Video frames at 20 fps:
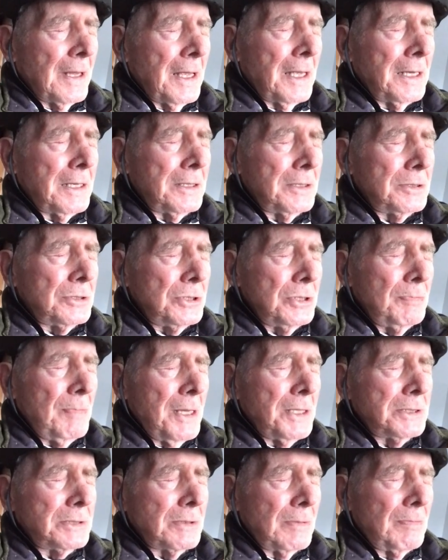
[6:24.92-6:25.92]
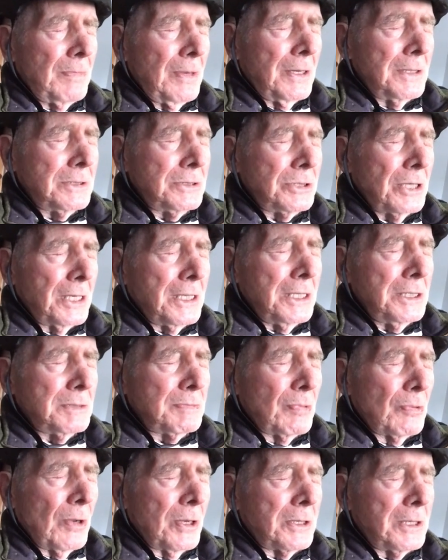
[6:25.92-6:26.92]
And she made some
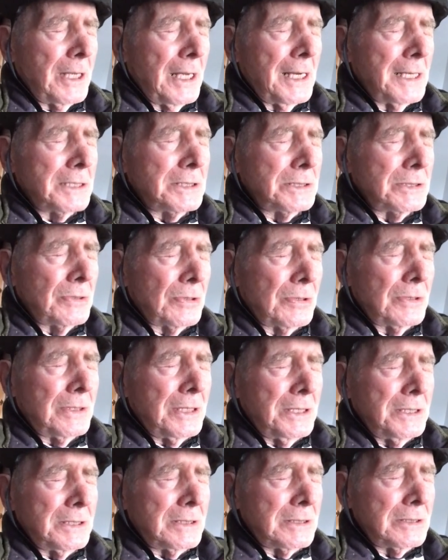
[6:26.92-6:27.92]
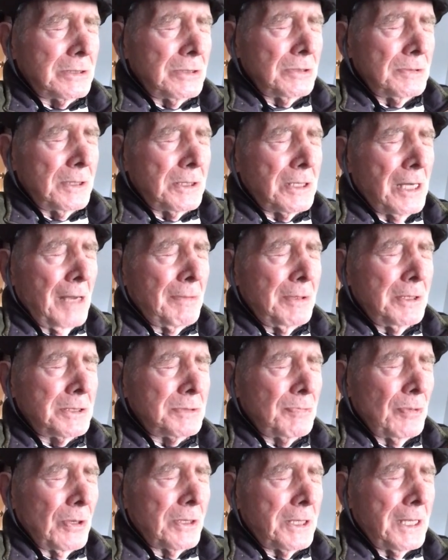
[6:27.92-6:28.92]
Chinese broadcasts or
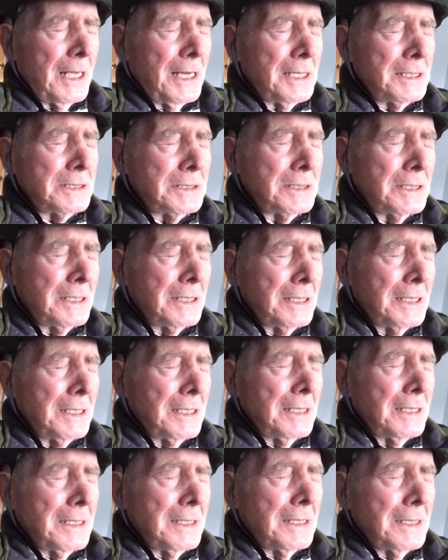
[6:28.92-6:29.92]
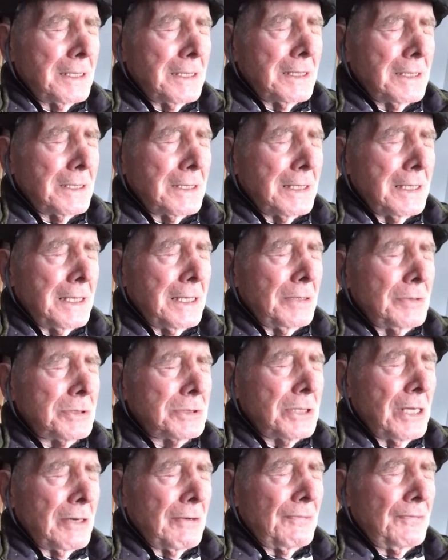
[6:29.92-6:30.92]
communist broadcasts, and it
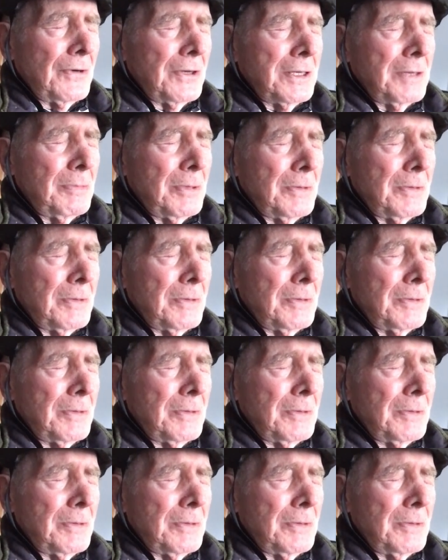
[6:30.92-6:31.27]
was kind of funny.